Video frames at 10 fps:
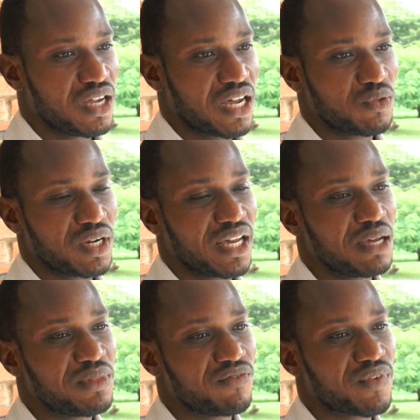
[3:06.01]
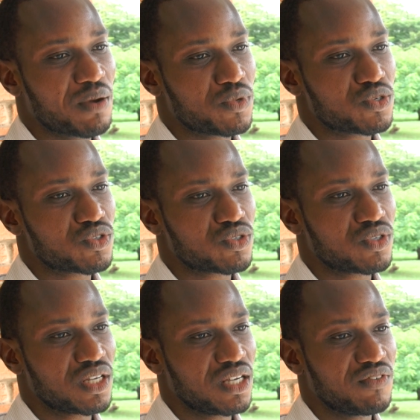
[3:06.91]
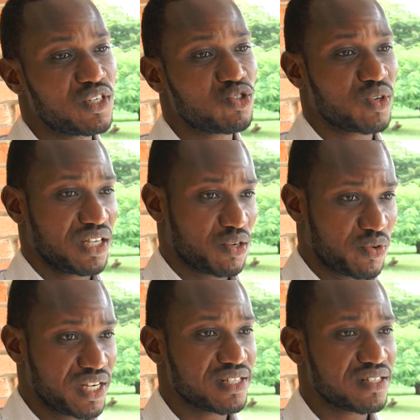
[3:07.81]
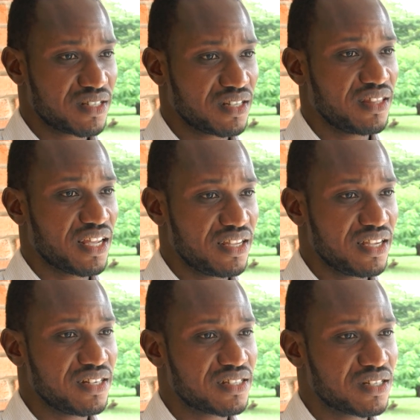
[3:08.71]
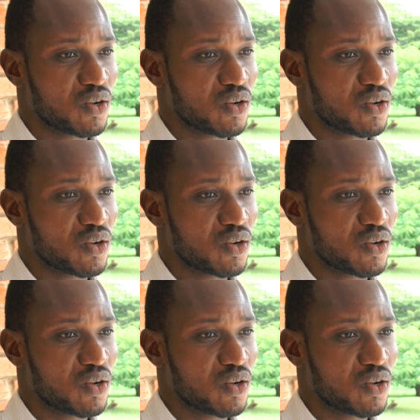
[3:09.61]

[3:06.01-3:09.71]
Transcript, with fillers: that will help the farmers even to increase the yield